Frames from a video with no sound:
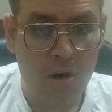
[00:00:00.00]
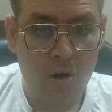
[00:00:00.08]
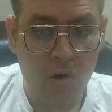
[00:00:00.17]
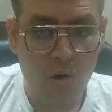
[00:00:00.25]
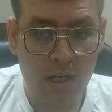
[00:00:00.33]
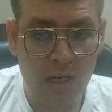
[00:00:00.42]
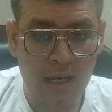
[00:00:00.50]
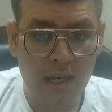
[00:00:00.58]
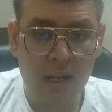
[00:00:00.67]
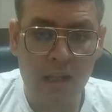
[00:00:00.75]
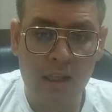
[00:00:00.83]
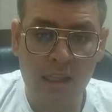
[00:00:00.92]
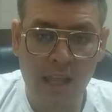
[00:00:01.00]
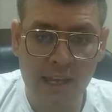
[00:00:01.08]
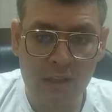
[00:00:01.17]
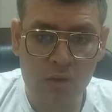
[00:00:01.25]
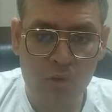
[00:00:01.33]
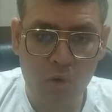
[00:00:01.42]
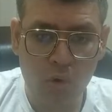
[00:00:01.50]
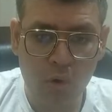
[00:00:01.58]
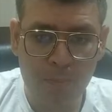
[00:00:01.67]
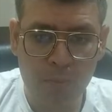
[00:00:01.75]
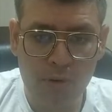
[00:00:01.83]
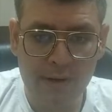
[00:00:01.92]
Okay, like your
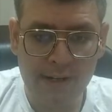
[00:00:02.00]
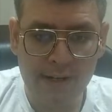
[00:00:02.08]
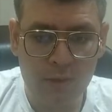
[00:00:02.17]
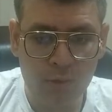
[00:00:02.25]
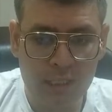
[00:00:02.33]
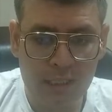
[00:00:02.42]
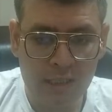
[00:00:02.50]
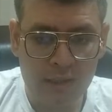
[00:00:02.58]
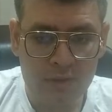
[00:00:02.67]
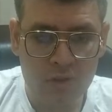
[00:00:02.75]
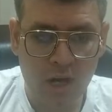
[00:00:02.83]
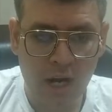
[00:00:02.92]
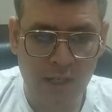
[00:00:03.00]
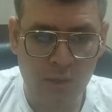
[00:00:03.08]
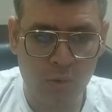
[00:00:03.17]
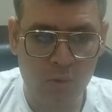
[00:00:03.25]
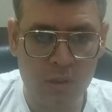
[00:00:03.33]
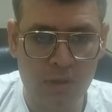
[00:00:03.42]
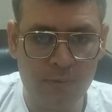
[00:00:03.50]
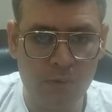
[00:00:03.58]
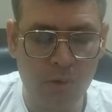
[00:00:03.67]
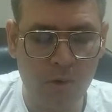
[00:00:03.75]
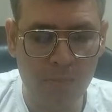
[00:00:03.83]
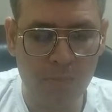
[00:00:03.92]
opponent will try to, if
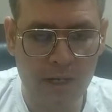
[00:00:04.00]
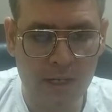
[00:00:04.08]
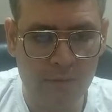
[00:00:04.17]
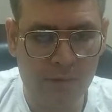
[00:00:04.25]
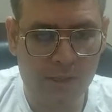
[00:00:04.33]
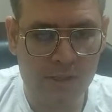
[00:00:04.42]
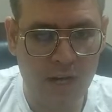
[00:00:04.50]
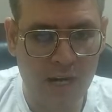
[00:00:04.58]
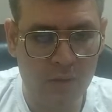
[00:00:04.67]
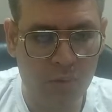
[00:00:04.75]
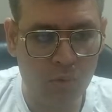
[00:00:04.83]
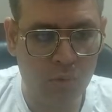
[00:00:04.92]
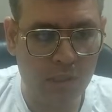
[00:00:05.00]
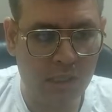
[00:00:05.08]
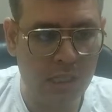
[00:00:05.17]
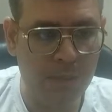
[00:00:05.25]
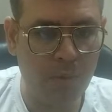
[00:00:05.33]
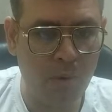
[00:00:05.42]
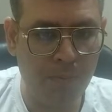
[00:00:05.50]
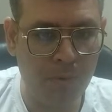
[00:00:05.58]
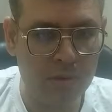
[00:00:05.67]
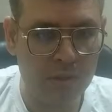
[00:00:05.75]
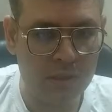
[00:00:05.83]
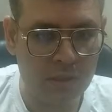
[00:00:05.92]
your opponent will try to keep
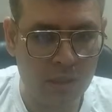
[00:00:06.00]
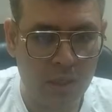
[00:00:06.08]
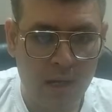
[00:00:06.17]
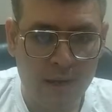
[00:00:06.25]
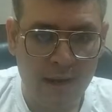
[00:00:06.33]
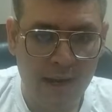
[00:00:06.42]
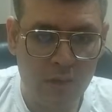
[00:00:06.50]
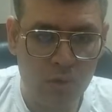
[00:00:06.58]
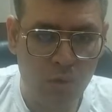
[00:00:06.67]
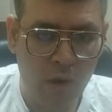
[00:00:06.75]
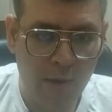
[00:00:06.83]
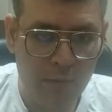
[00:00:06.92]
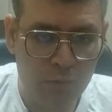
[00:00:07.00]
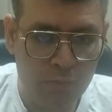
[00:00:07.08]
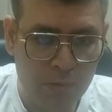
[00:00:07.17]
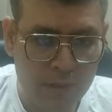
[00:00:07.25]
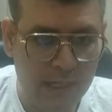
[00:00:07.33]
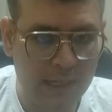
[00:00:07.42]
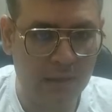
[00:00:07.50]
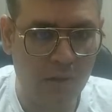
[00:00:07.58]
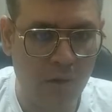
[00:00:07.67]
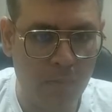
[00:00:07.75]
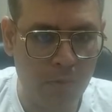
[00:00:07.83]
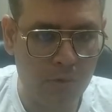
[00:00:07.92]
opposition, and you have to break the
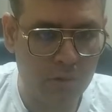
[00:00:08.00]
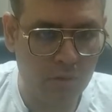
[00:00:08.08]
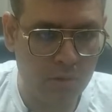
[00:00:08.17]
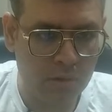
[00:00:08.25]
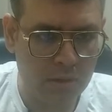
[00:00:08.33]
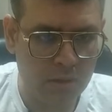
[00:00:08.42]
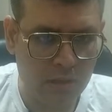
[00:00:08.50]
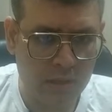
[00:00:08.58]
opposition.